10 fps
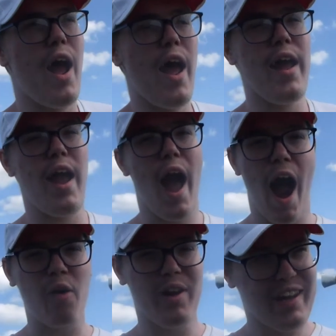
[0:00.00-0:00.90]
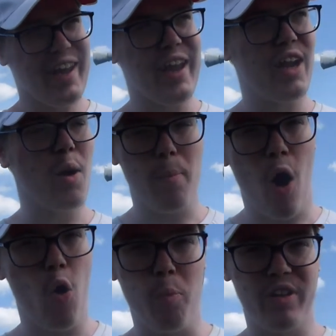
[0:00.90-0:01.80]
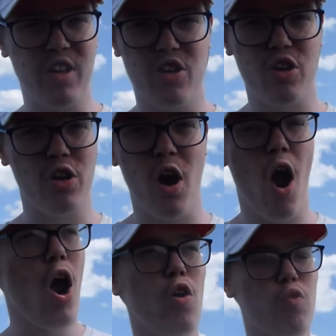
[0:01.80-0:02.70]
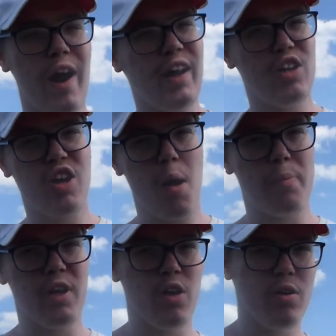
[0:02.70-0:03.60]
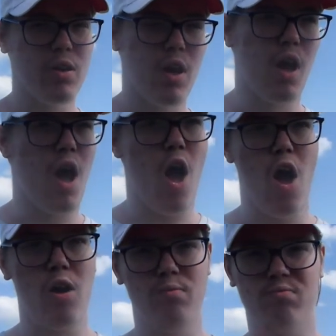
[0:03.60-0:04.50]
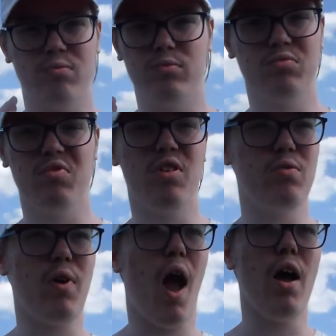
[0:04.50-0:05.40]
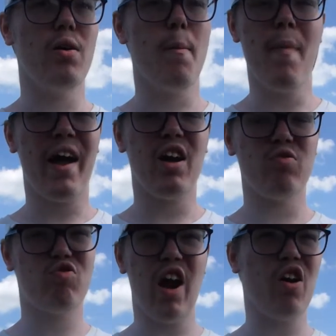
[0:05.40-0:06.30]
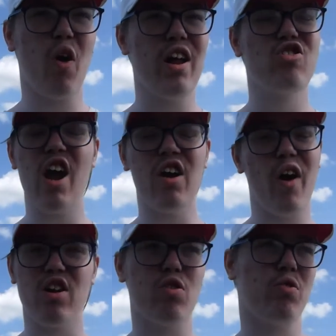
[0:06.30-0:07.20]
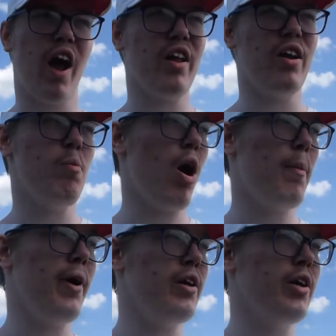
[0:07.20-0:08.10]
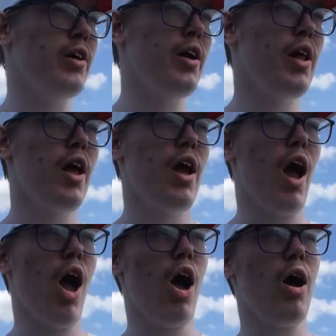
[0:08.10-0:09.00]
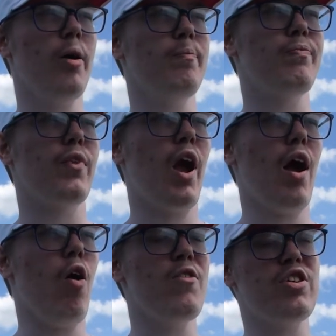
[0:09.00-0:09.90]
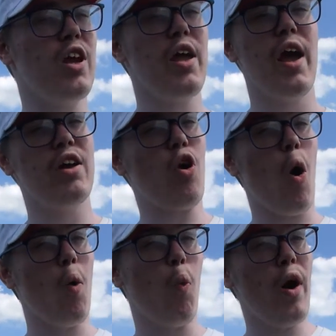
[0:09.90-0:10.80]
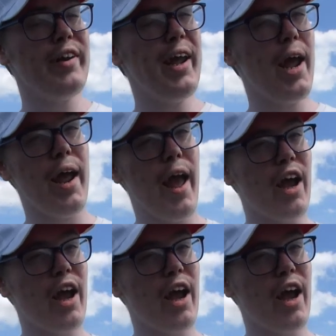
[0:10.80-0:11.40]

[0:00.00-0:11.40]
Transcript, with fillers: a Harry King pole position, reigning champion. Um, mega genera generational talent in my opinion. Um, obviously, he's got one year